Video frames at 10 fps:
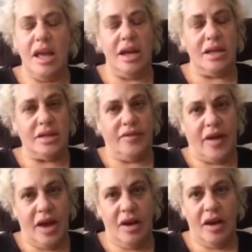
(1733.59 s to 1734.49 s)
It is a
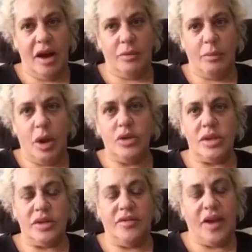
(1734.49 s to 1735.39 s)
fire,
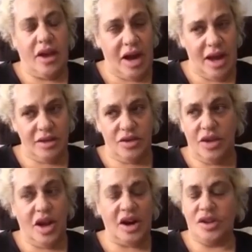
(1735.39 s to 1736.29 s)
poses a fire
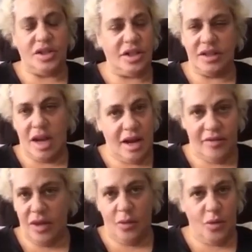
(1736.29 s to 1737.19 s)
hazard. Ours does not
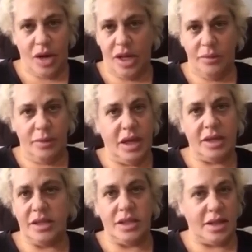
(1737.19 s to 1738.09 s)
have that warning
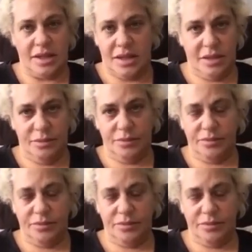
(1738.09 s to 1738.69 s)
because it doesn't.